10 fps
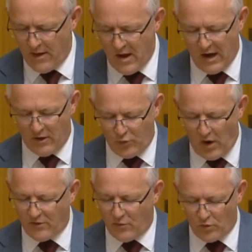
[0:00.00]
and
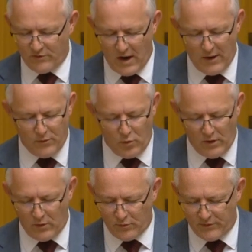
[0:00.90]
attract and retain the
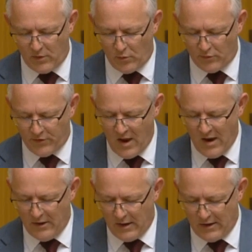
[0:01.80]
critical skills
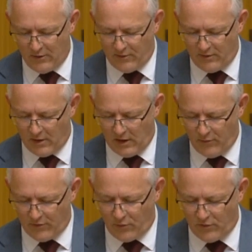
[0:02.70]
needed to deliver
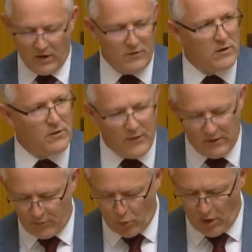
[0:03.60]
strategic
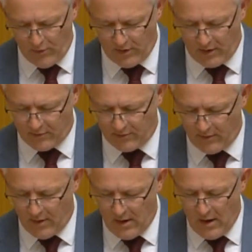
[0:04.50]
defence projects.
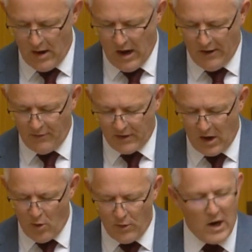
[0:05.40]
Under the
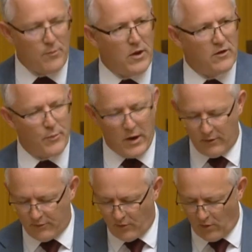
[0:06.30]
current APS pay
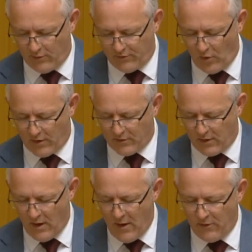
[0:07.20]
structure,
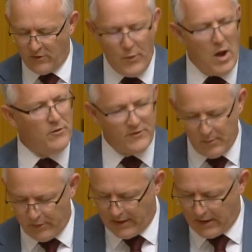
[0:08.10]
the department
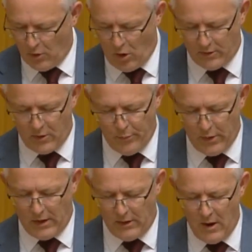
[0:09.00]
simply cannot
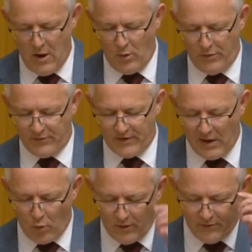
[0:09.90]
compete with the
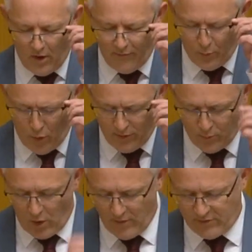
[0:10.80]
salaries offered by the
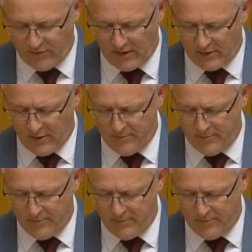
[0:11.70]
private sector.